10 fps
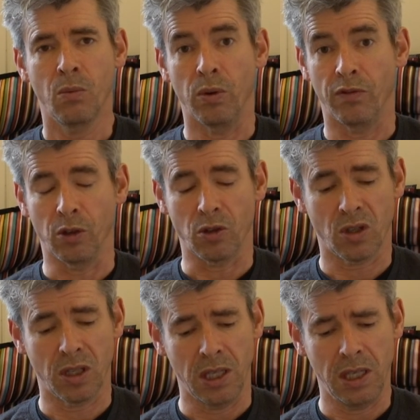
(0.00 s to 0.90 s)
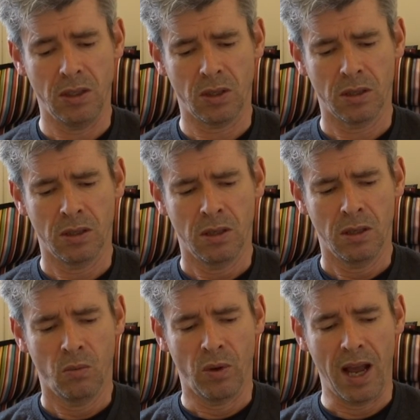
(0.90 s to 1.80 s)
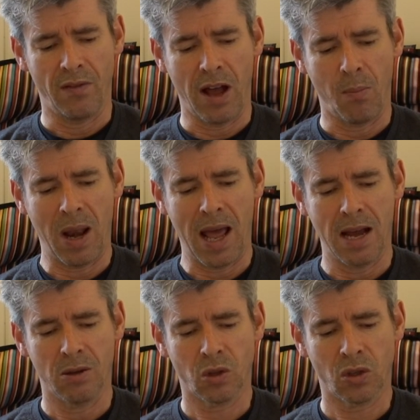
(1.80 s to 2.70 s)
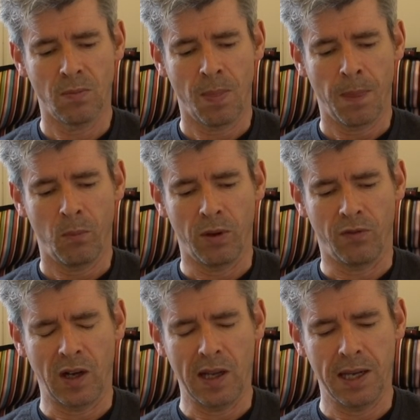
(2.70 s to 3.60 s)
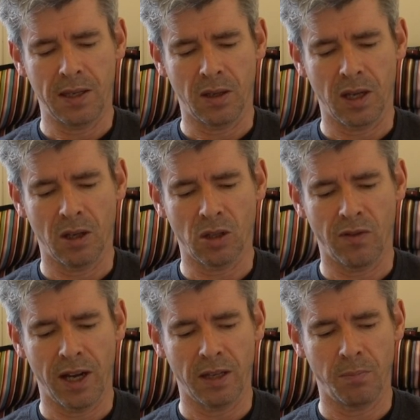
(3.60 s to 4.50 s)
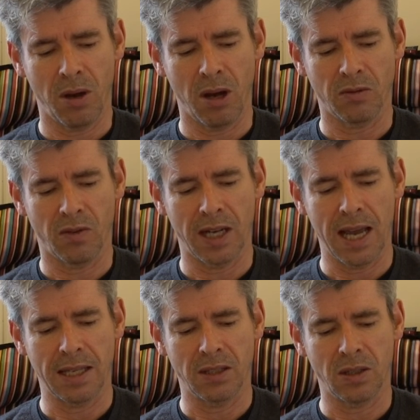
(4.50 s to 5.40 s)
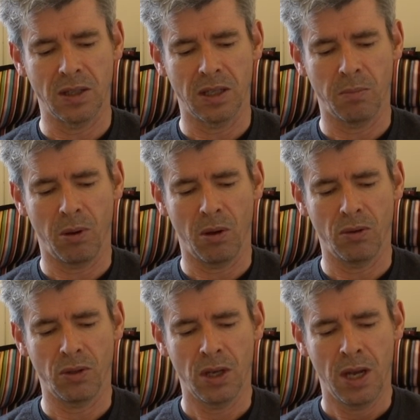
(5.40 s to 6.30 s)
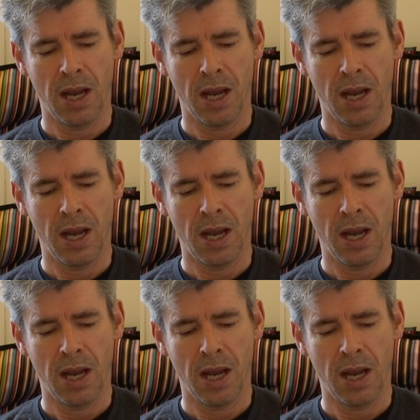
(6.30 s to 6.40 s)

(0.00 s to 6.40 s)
We've got seeds, we have our ploughs, we've cleared and cultivated part of the land near the pond,